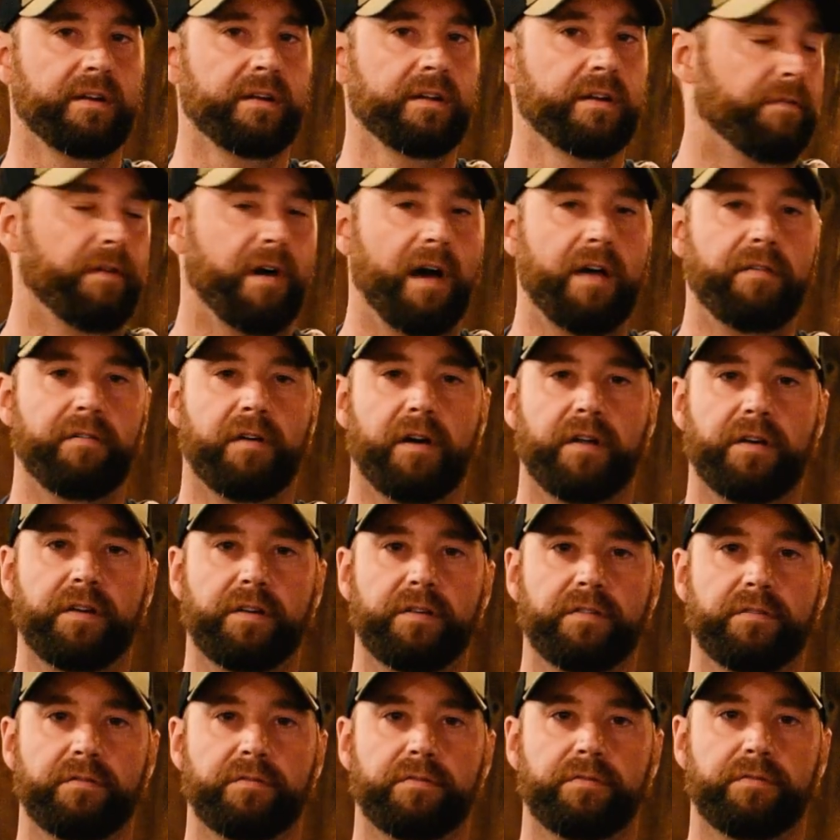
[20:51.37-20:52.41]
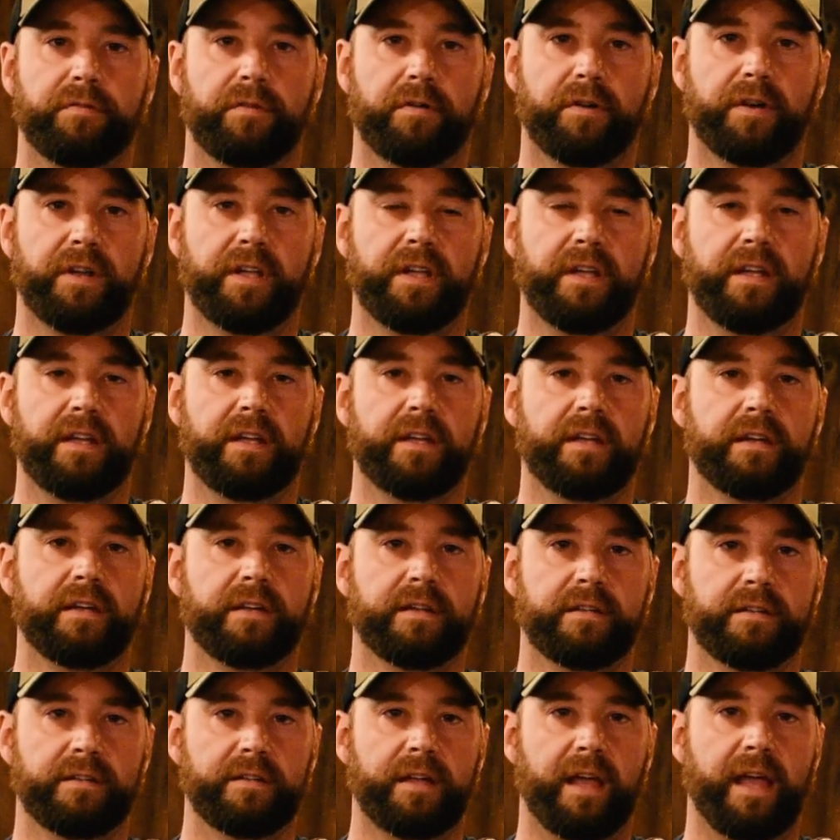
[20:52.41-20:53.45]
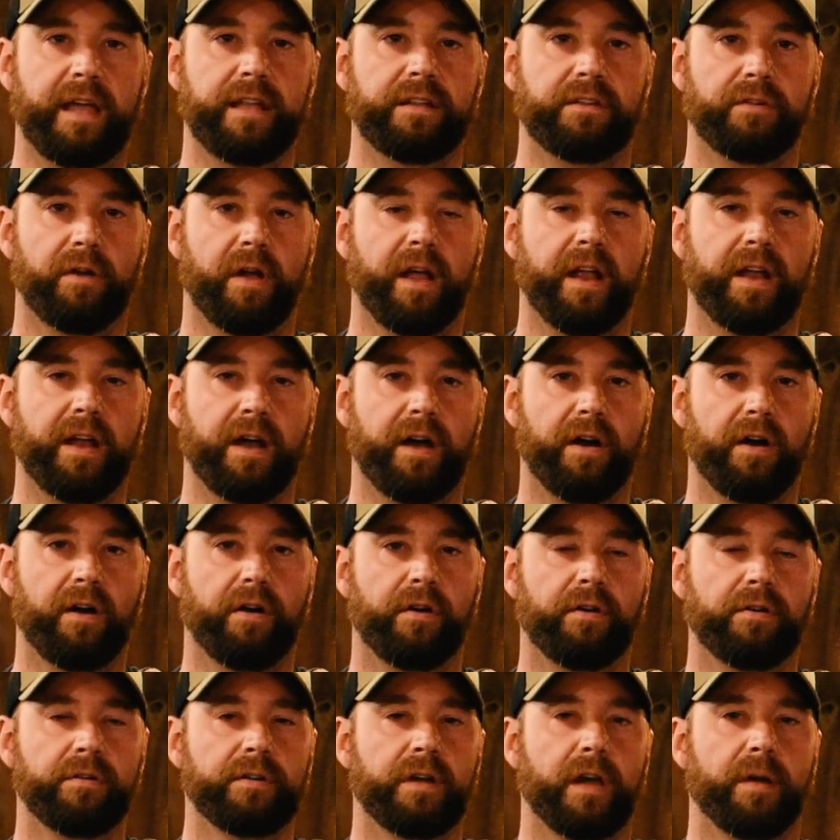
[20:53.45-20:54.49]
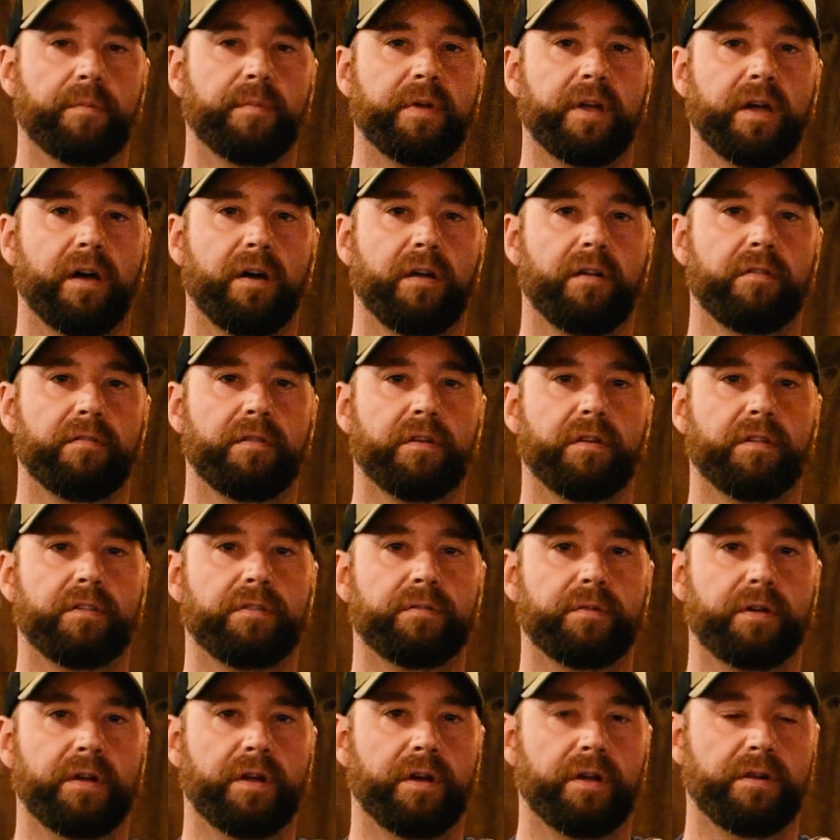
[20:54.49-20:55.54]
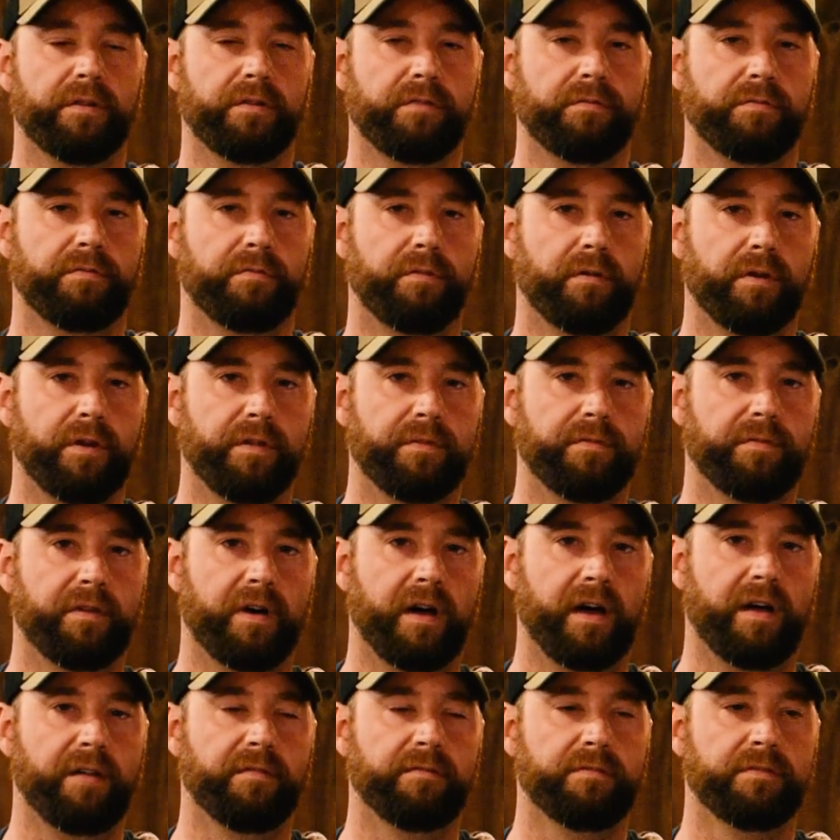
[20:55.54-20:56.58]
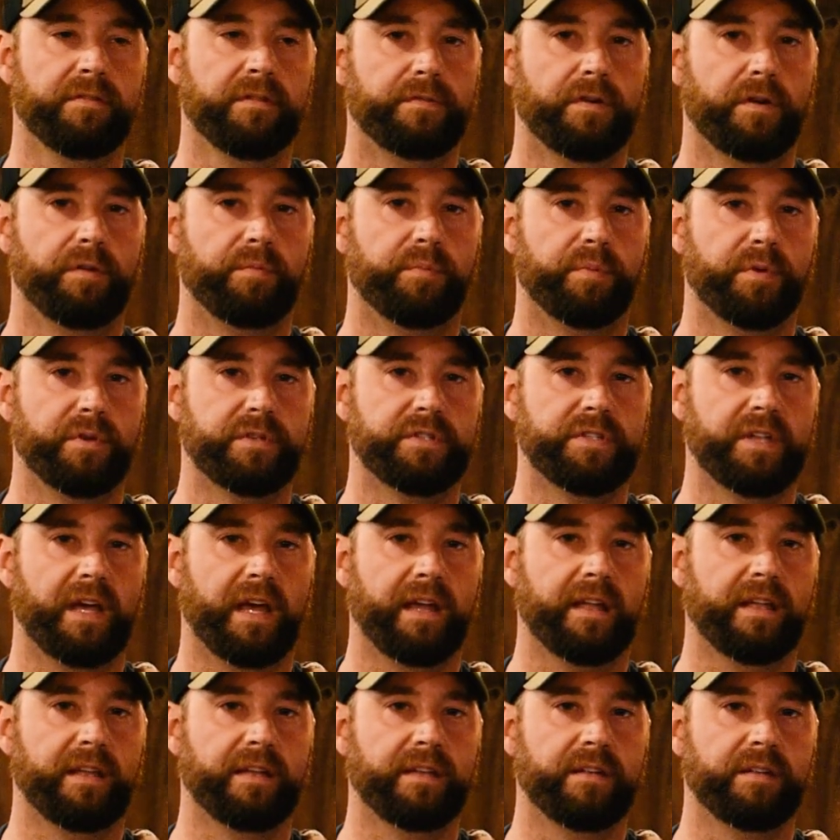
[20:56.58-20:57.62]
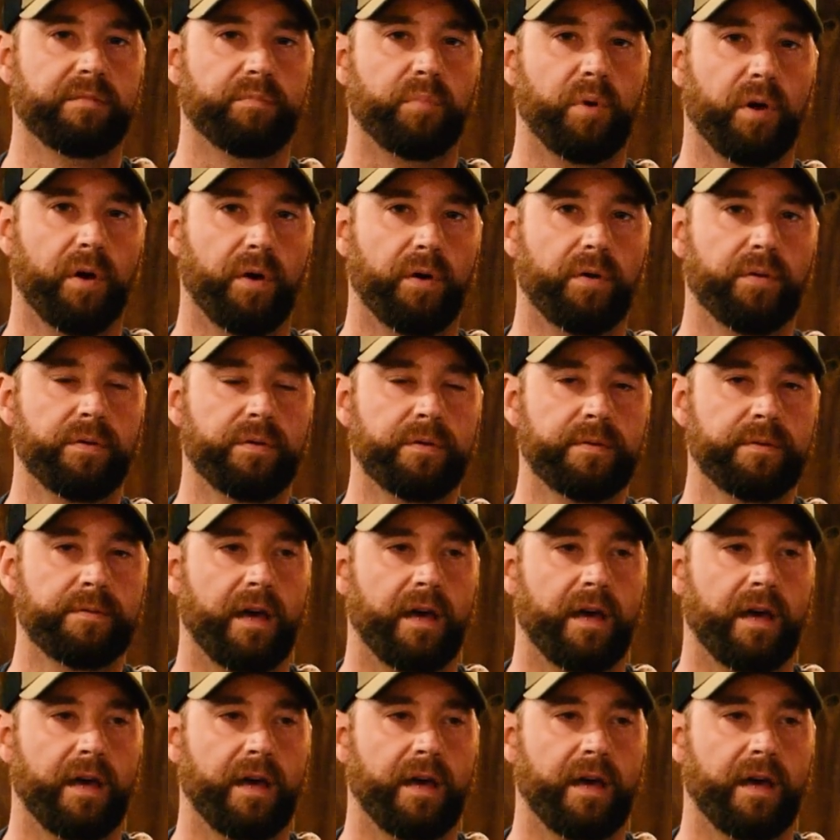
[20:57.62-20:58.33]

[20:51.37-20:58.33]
548 grain arrow coming out of a 345 foot per second bow